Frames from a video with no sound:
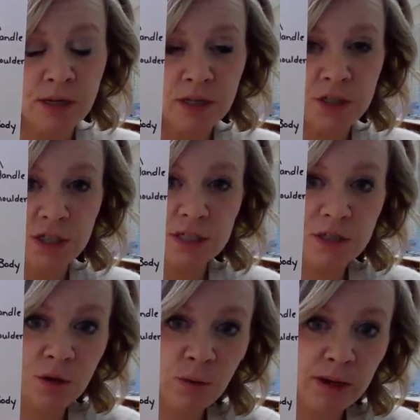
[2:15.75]
She's
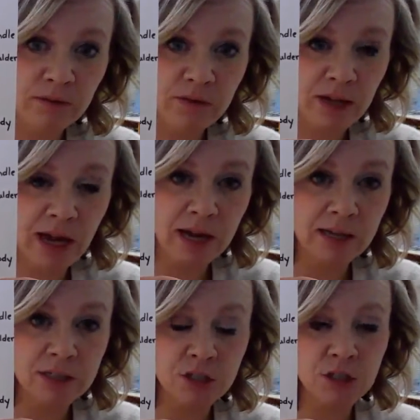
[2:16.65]
the queen of the
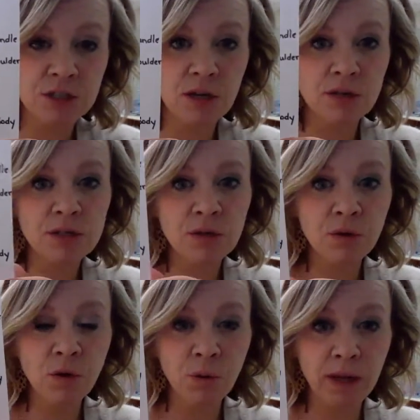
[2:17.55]
gods. She's also
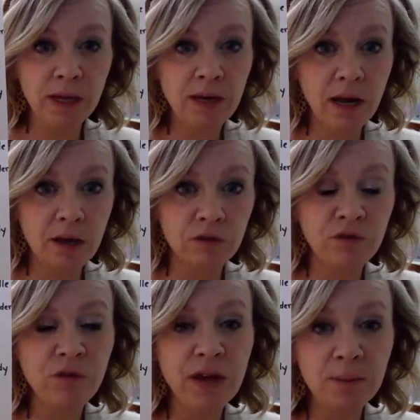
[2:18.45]
queen of
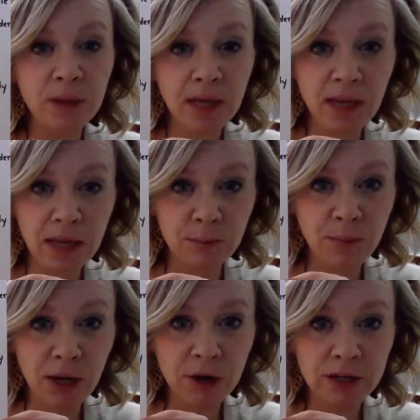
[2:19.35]
family and
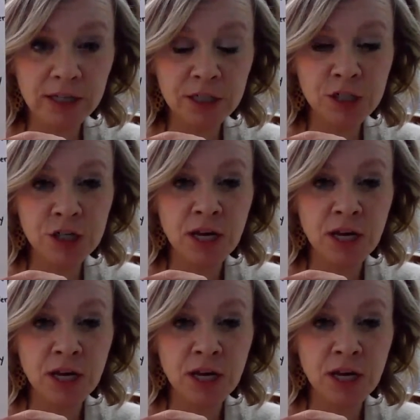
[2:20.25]
marriage,